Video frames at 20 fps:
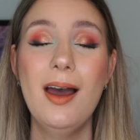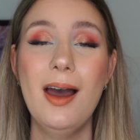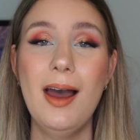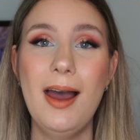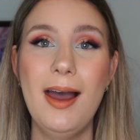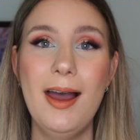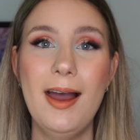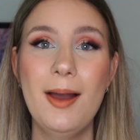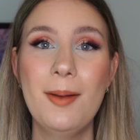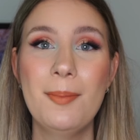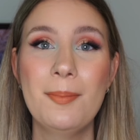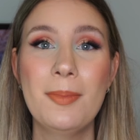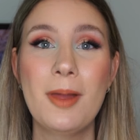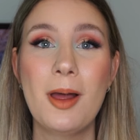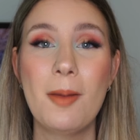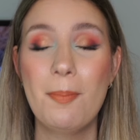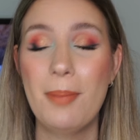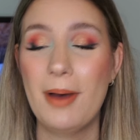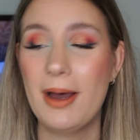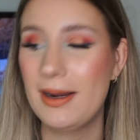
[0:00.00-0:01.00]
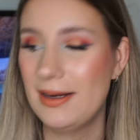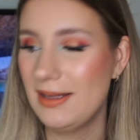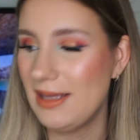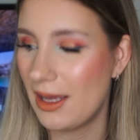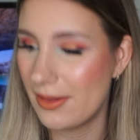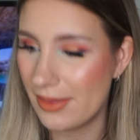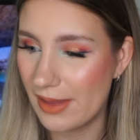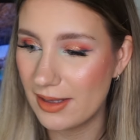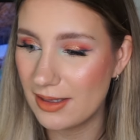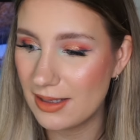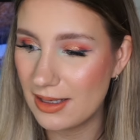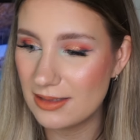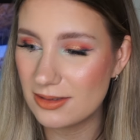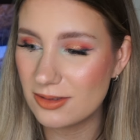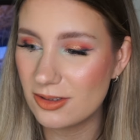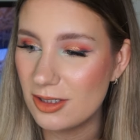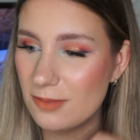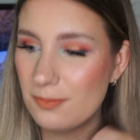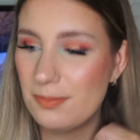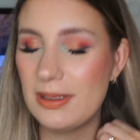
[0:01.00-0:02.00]
But yeah, that is
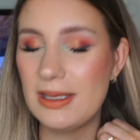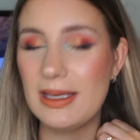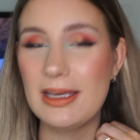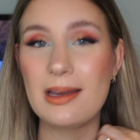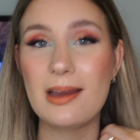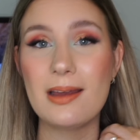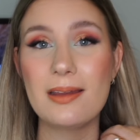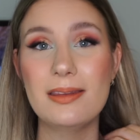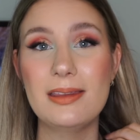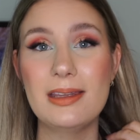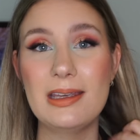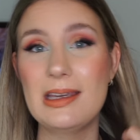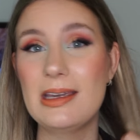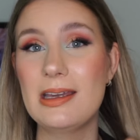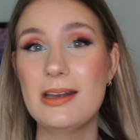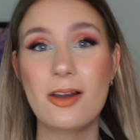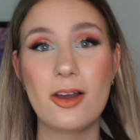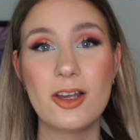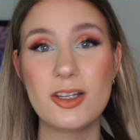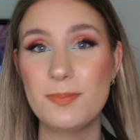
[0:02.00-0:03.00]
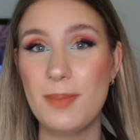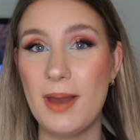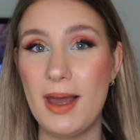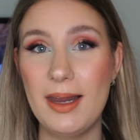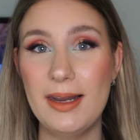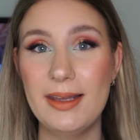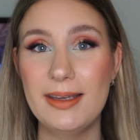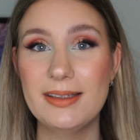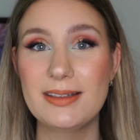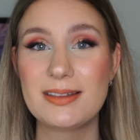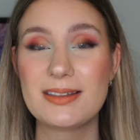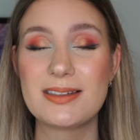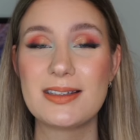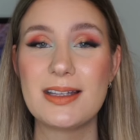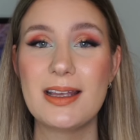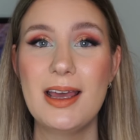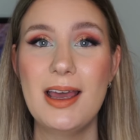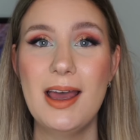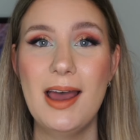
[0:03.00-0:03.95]
going to be the last palettes.